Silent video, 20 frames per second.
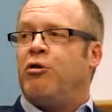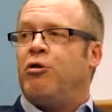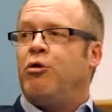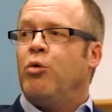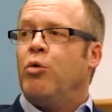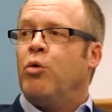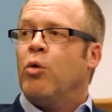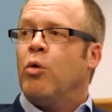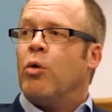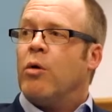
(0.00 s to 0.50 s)

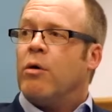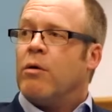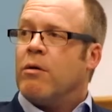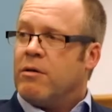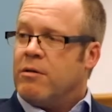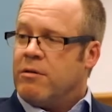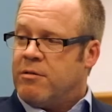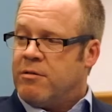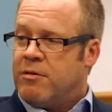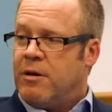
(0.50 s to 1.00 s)

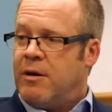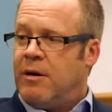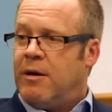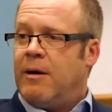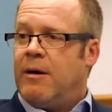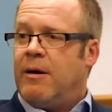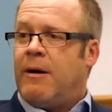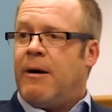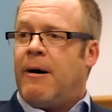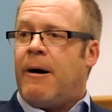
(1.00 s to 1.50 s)
tools
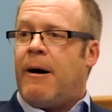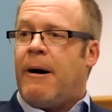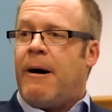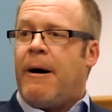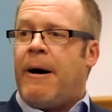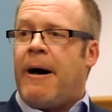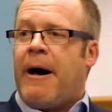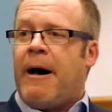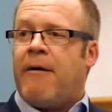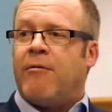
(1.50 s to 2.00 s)

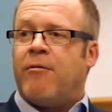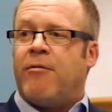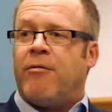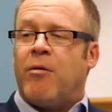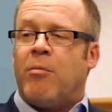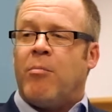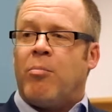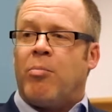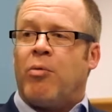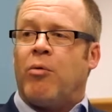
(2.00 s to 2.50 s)
uh, have
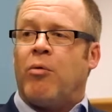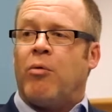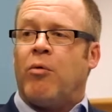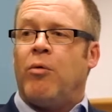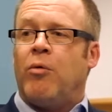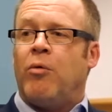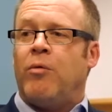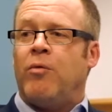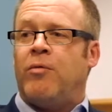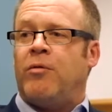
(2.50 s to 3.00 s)

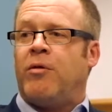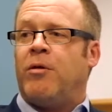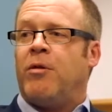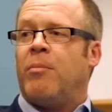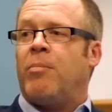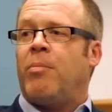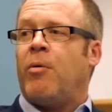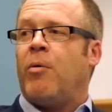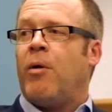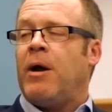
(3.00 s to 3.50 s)
improved to
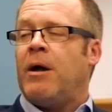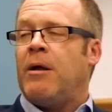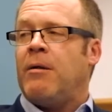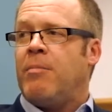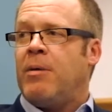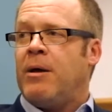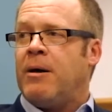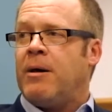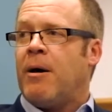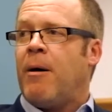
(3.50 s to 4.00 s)
the point
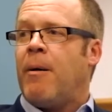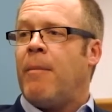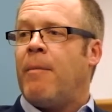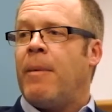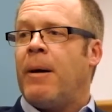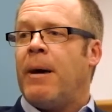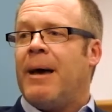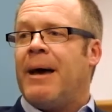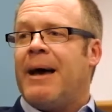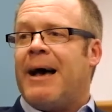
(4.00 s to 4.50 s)
and
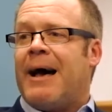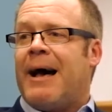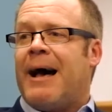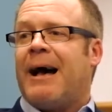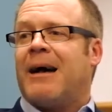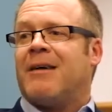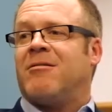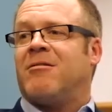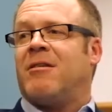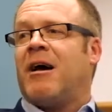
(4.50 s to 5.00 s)
become
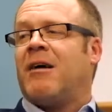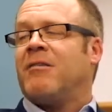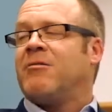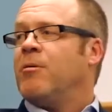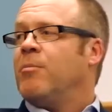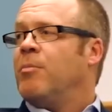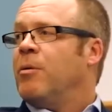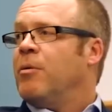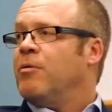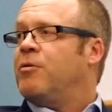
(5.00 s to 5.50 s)

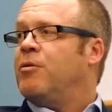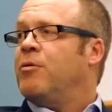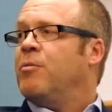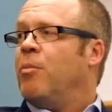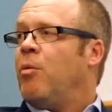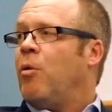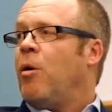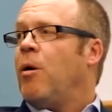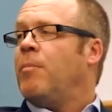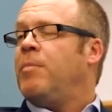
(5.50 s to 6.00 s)
accessible to
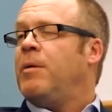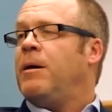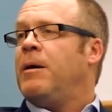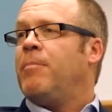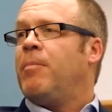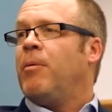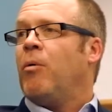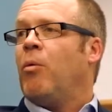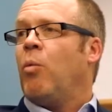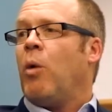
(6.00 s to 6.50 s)
more
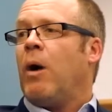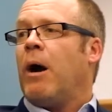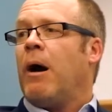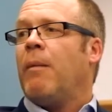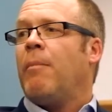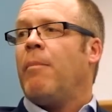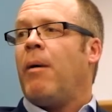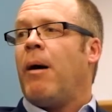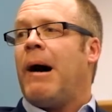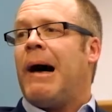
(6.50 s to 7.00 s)
people
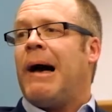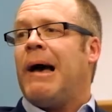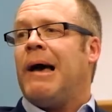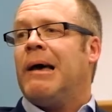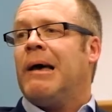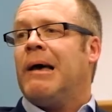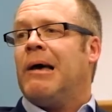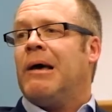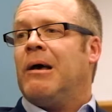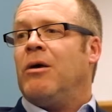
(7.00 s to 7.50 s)

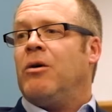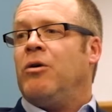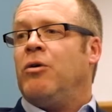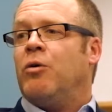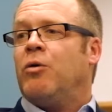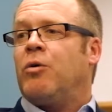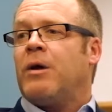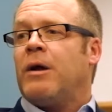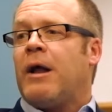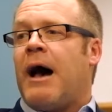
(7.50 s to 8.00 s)
whereby
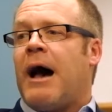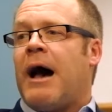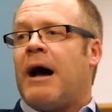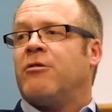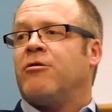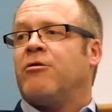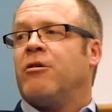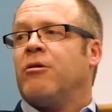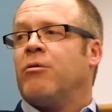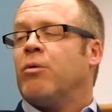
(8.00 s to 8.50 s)
you can
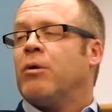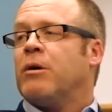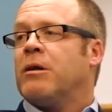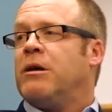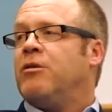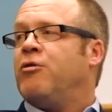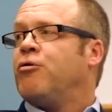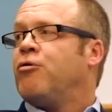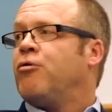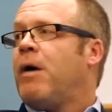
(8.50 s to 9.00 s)
actually
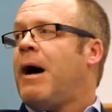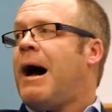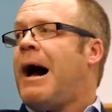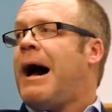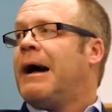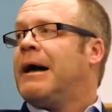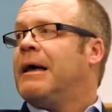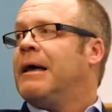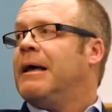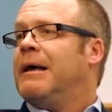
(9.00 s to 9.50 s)
really
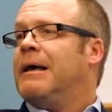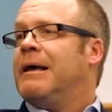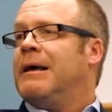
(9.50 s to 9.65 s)
track